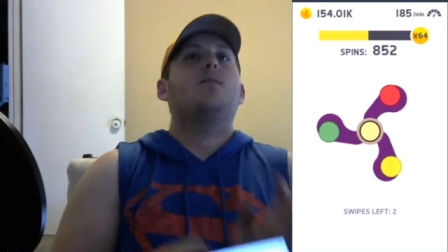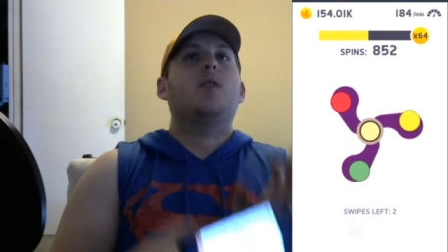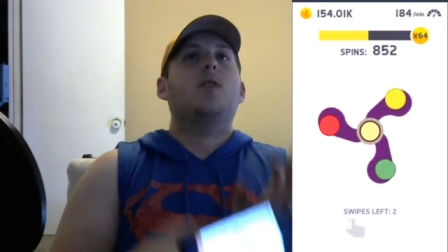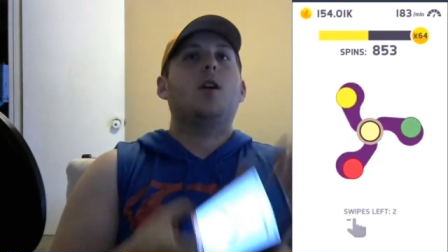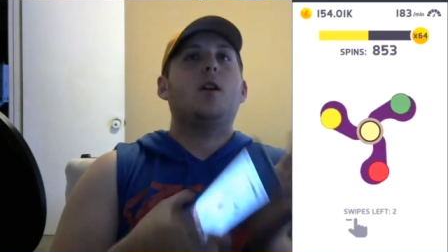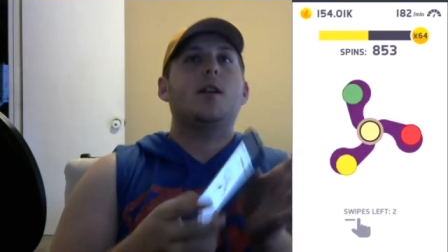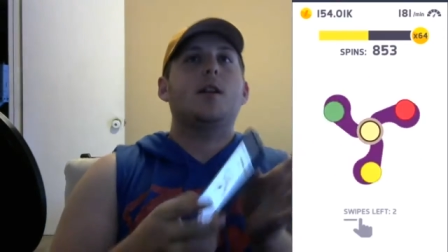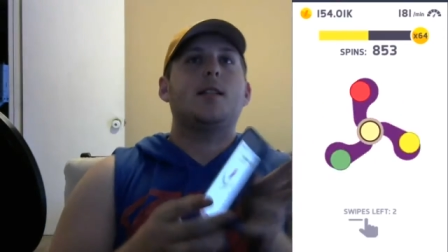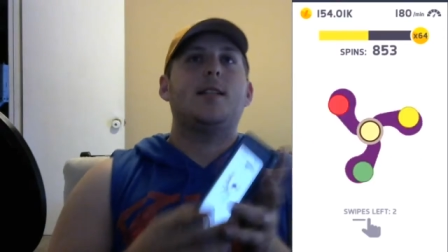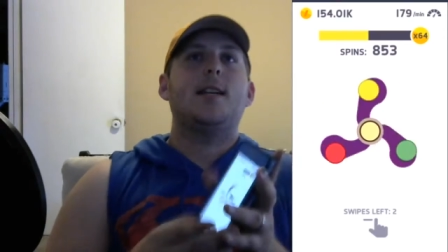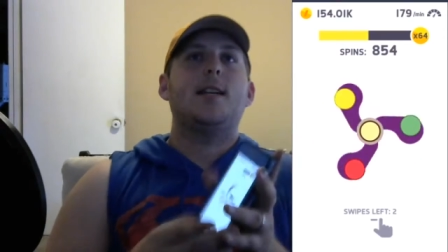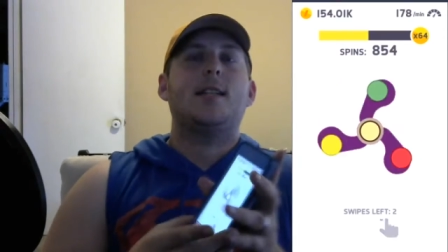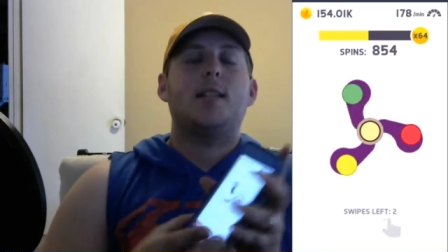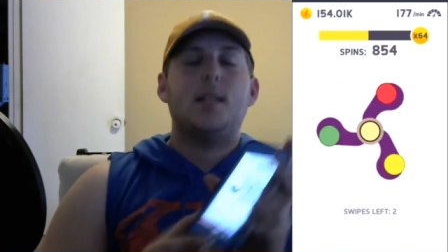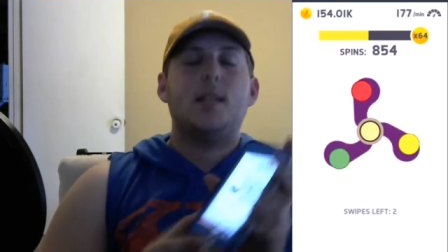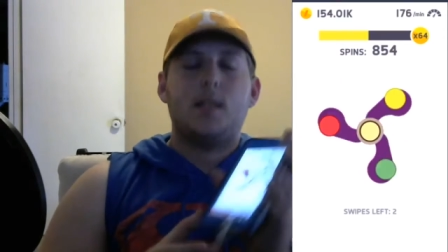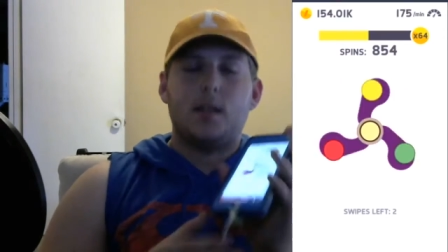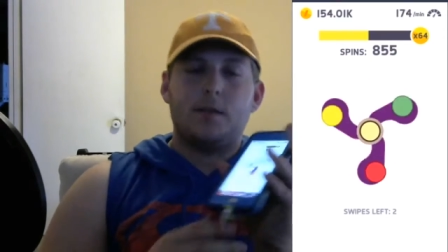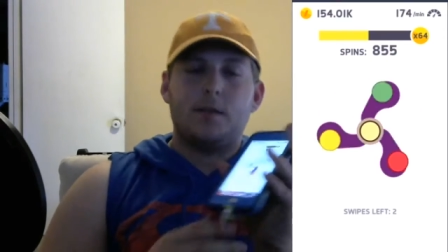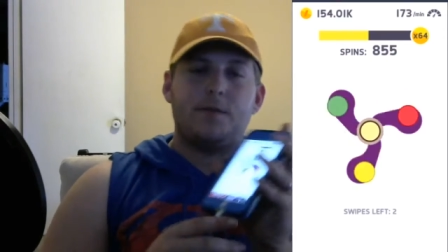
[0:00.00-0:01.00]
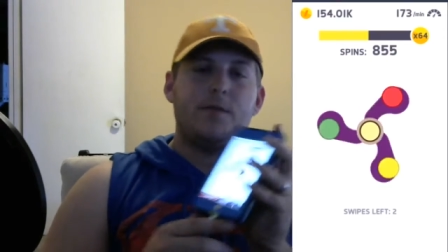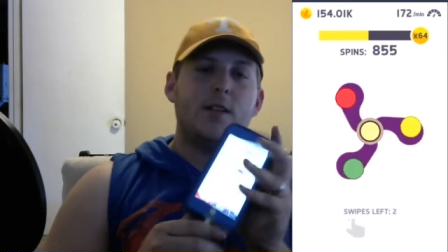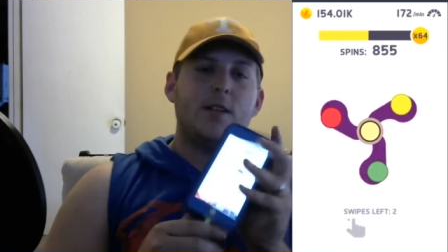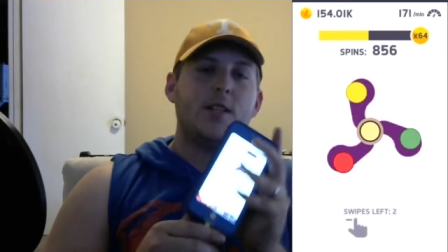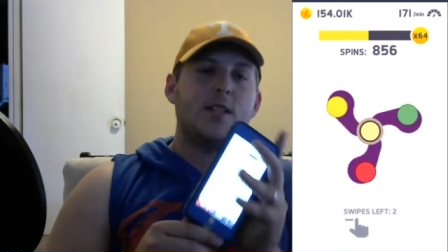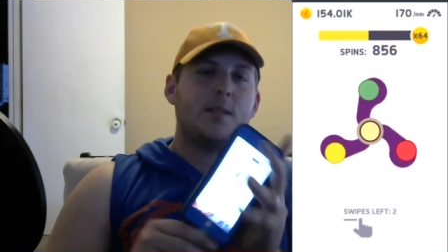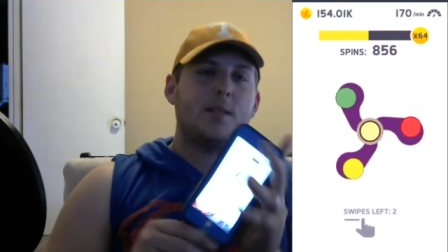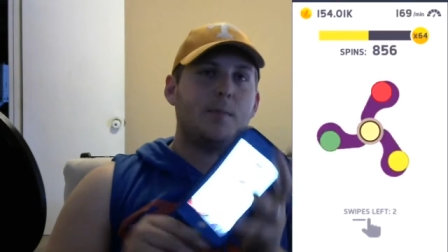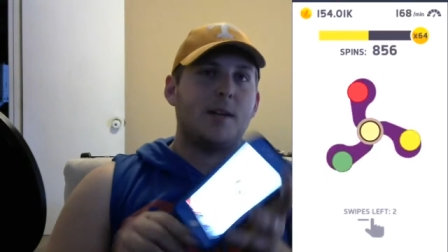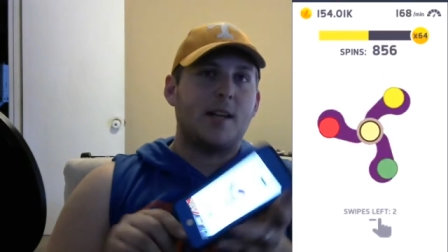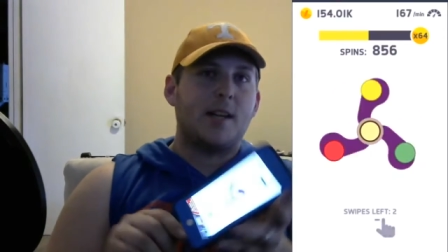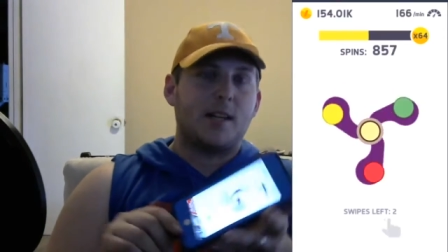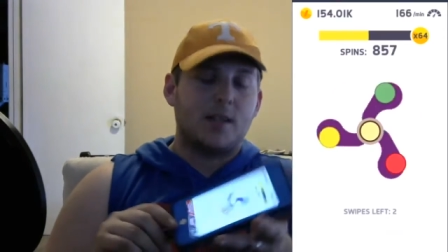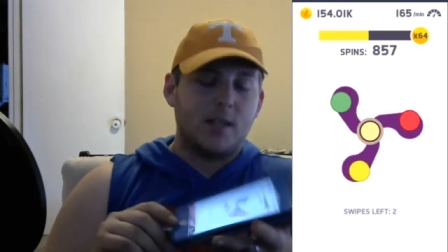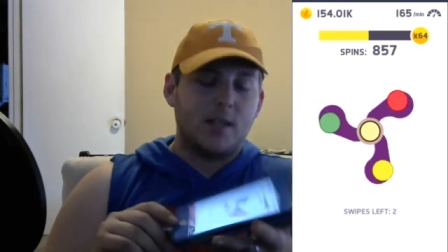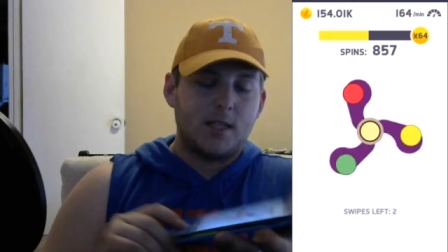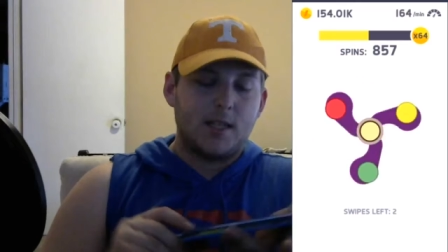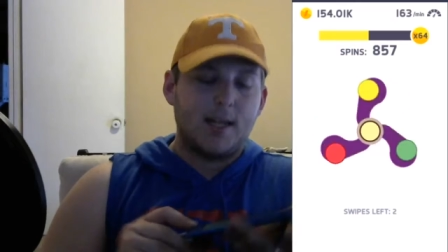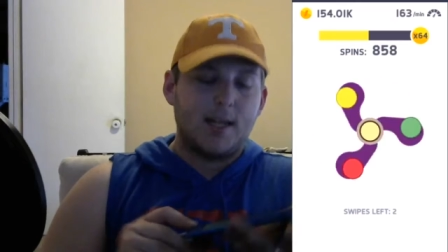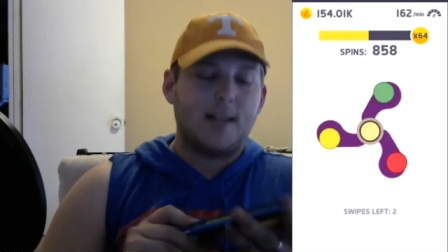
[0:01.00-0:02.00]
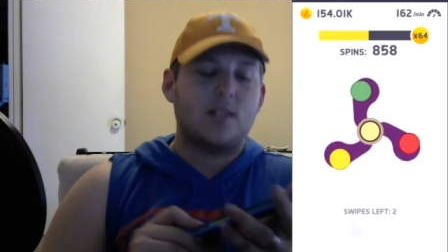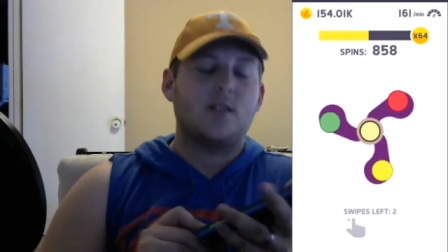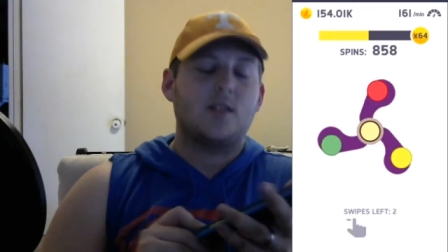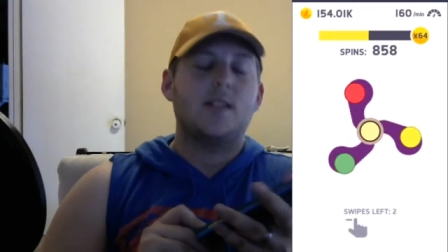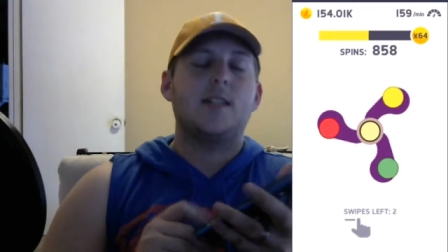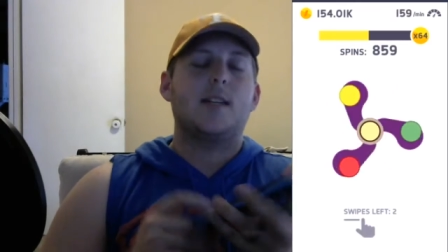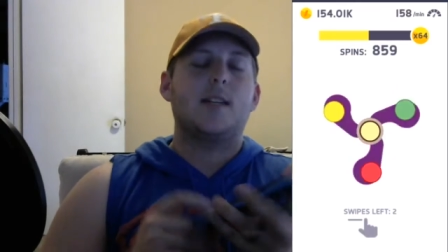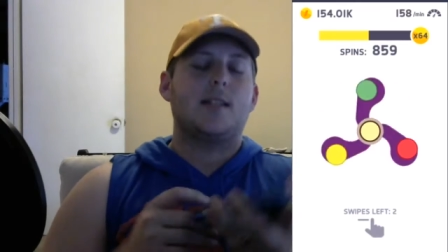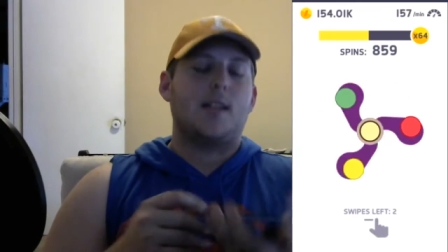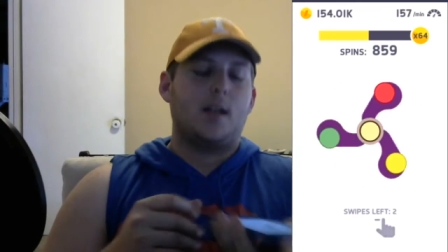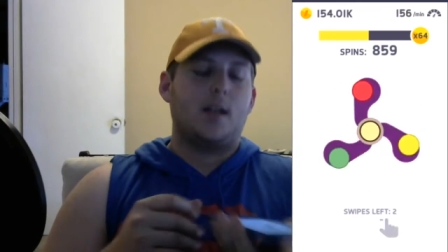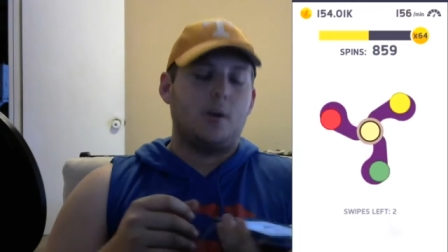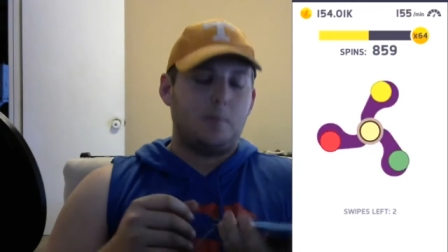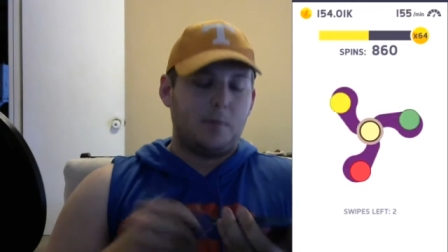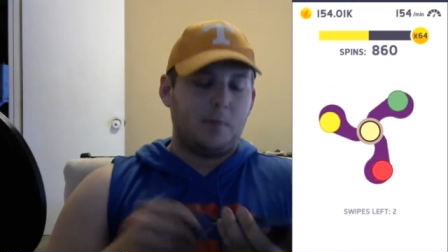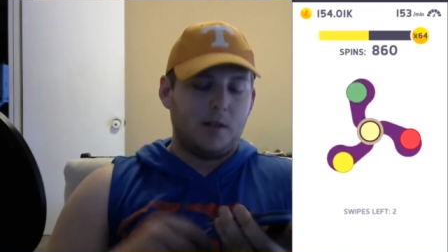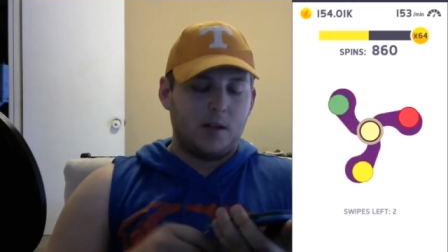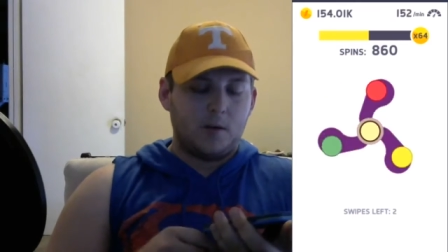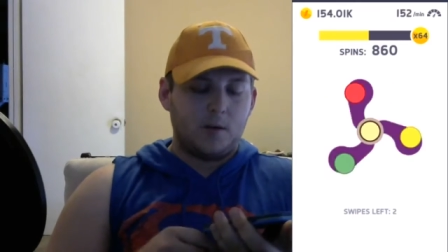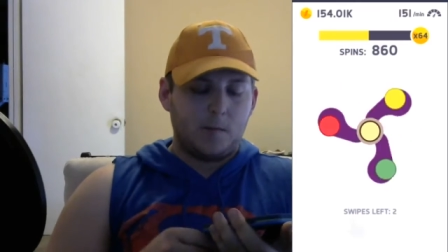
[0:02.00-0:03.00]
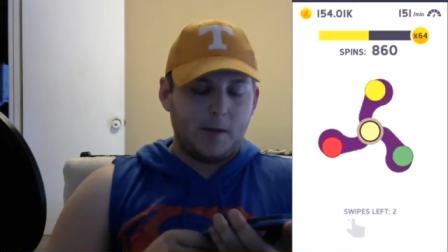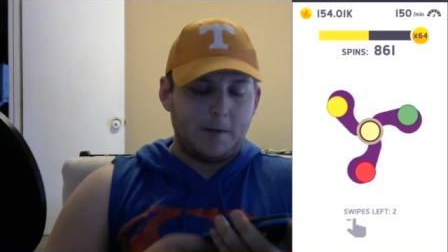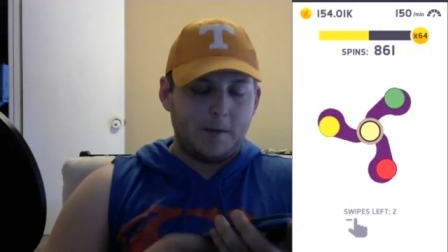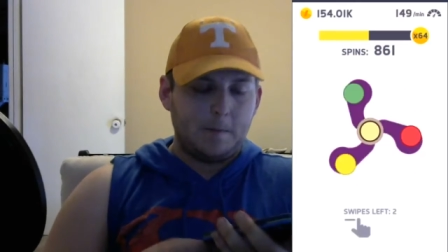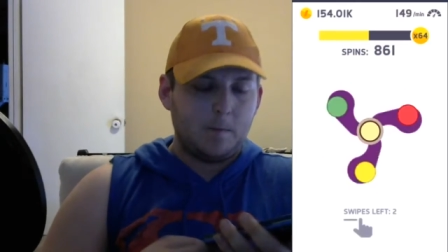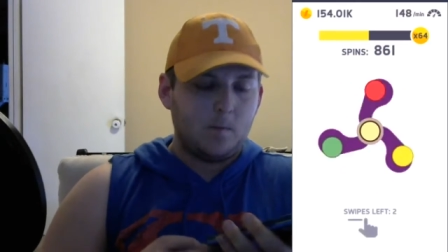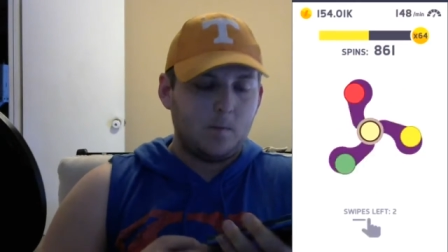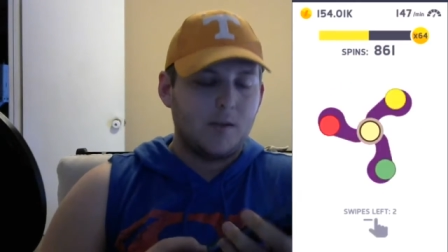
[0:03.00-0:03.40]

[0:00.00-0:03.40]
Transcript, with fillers: are addicted to fidget spinning, this actually does help a little bit.